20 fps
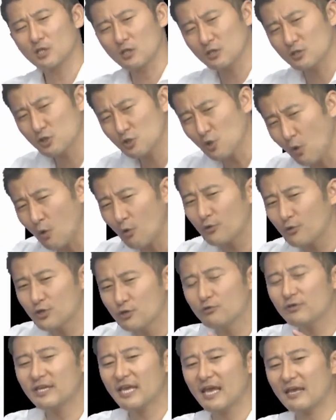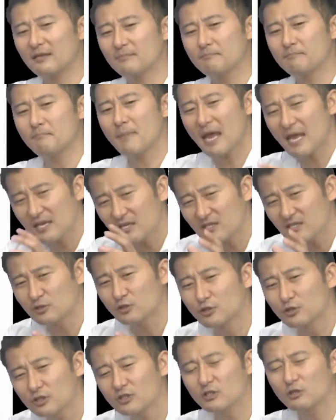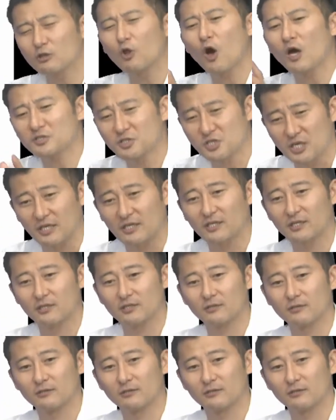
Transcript: so you can make good logic.